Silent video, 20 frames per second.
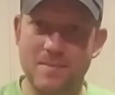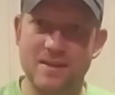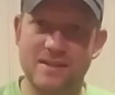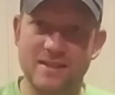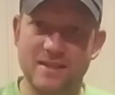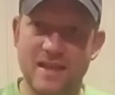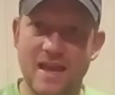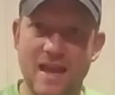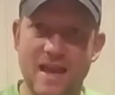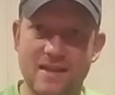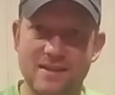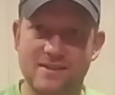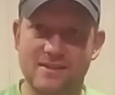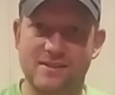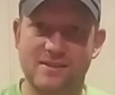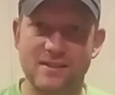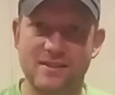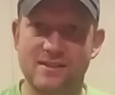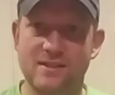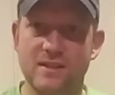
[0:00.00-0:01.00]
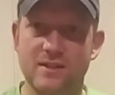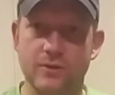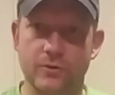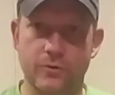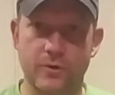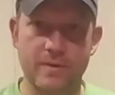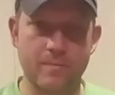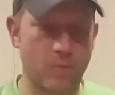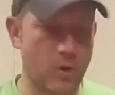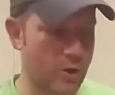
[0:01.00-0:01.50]
me to that
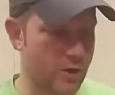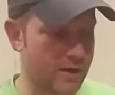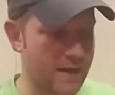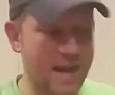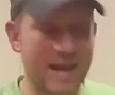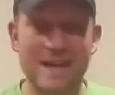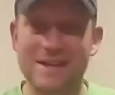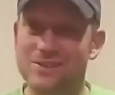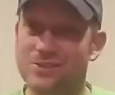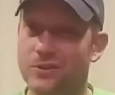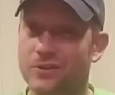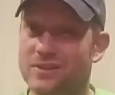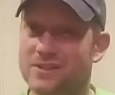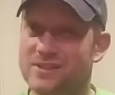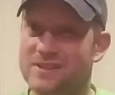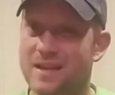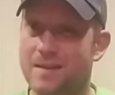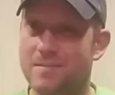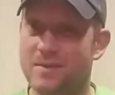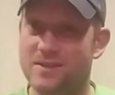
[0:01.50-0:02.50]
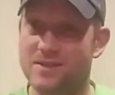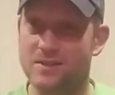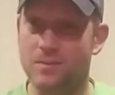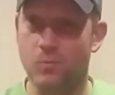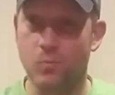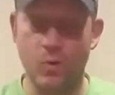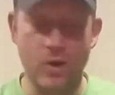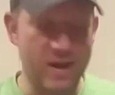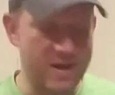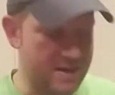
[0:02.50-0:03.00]
60-degree mark, and it's going to save me
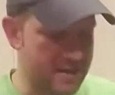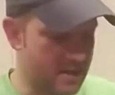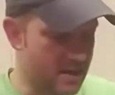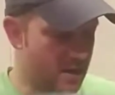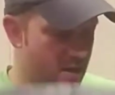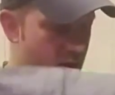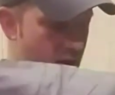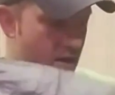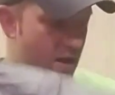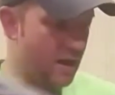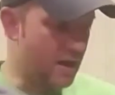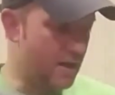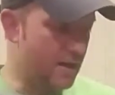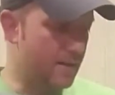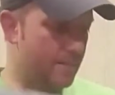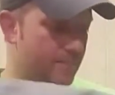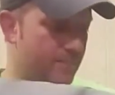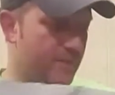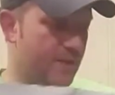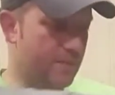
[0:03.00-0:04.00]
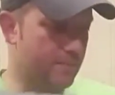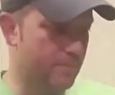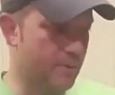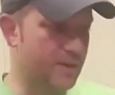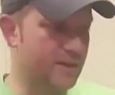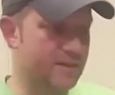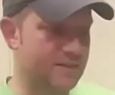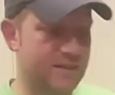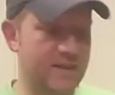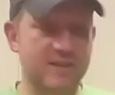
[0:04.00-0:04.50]
some weight. But
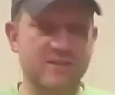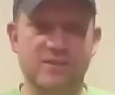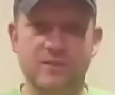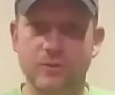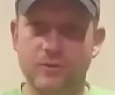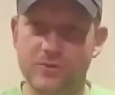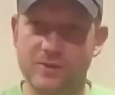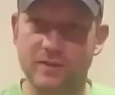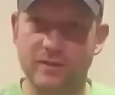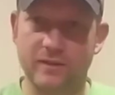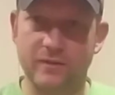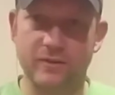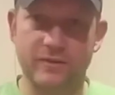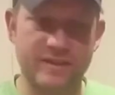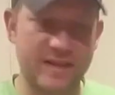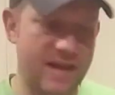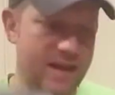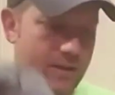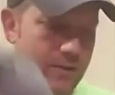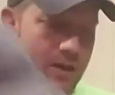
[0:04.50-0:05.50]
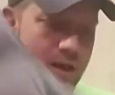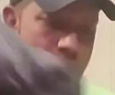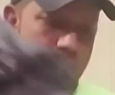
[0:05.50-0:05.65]
it does lose a little down.